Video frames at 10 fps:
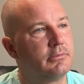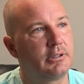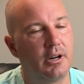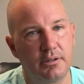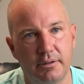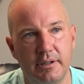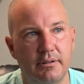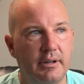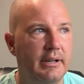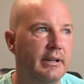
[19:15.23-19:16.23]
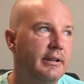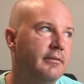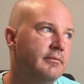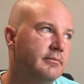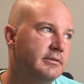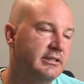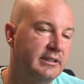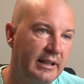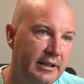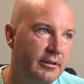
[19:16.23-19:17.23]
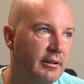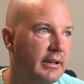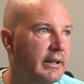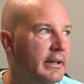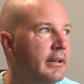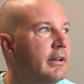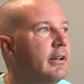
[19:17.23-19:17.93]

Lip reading: concrete gray, slate gray,